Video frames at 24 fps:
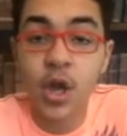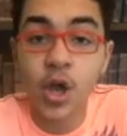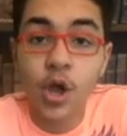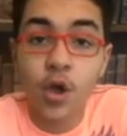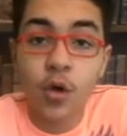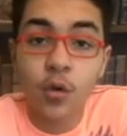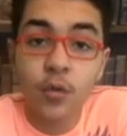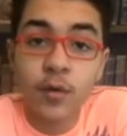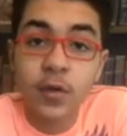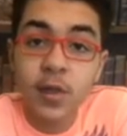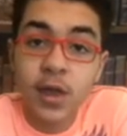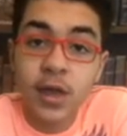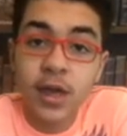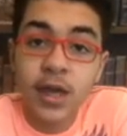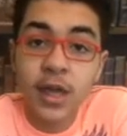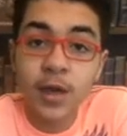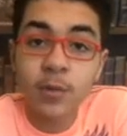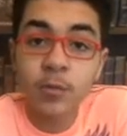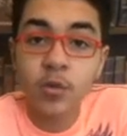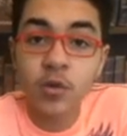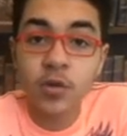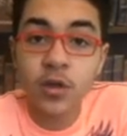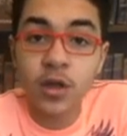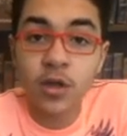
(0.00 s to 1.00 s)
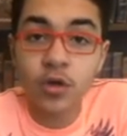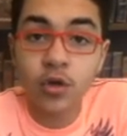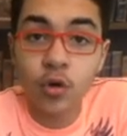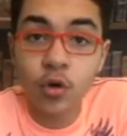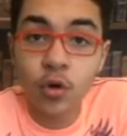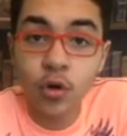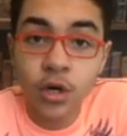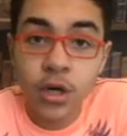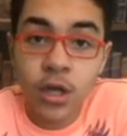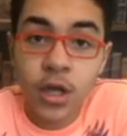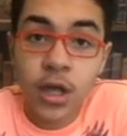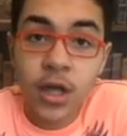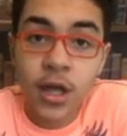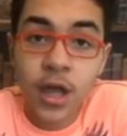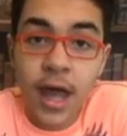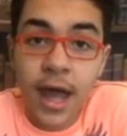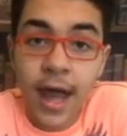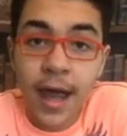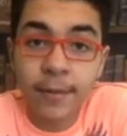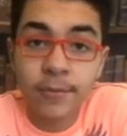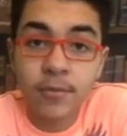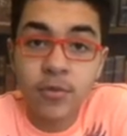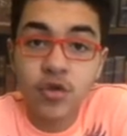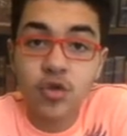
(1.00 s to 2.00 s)
When they came to the door,
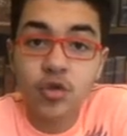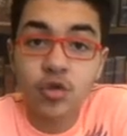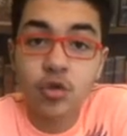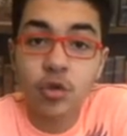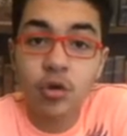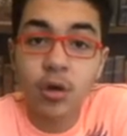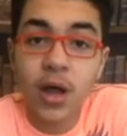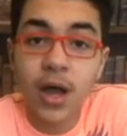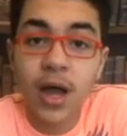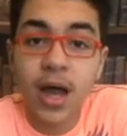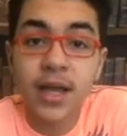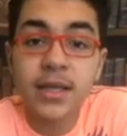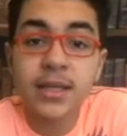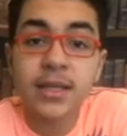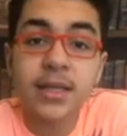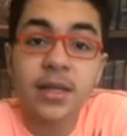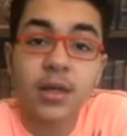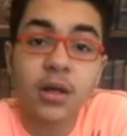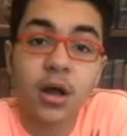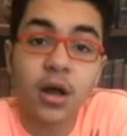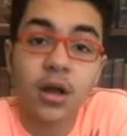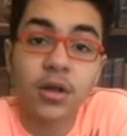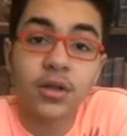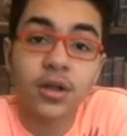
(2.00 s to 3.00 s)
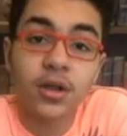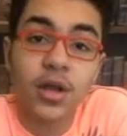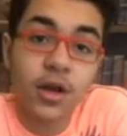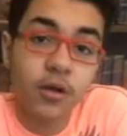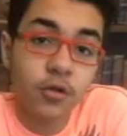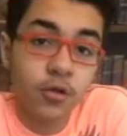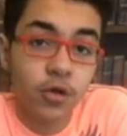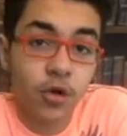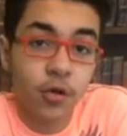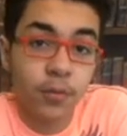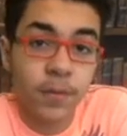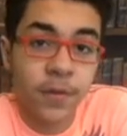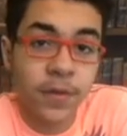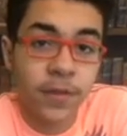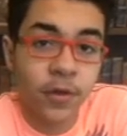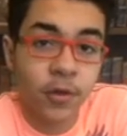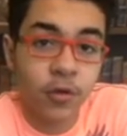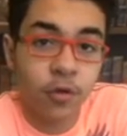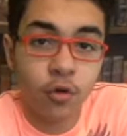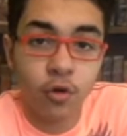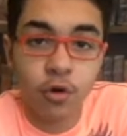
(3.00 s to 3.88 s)
Amos asked Carter, "How do you open the door?"